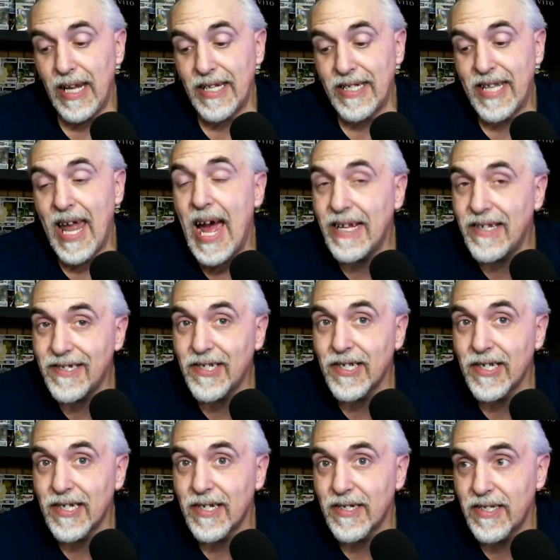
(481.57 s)
it
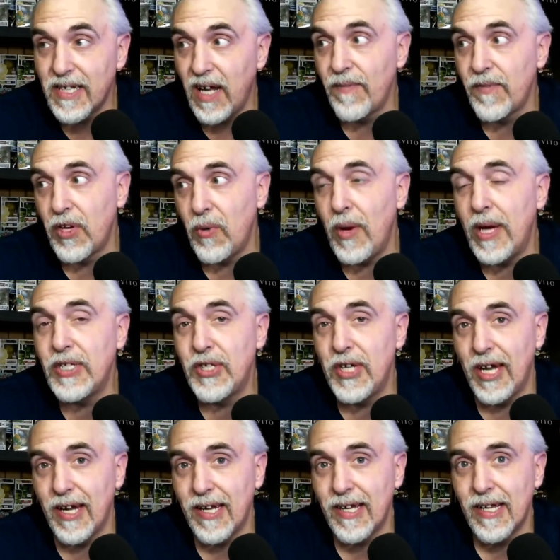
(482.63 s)
attaches itself to the white
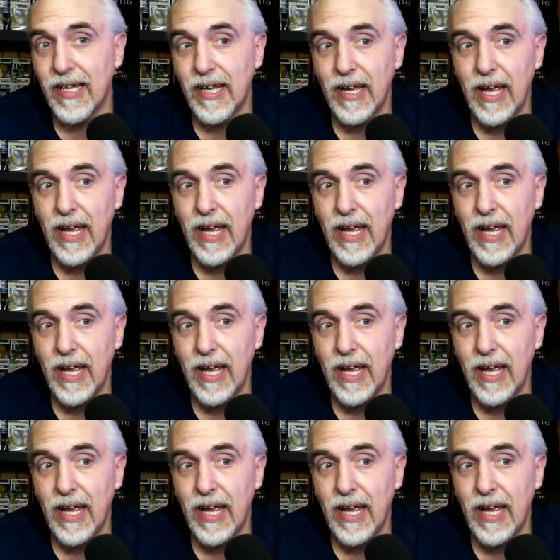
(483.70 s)
chick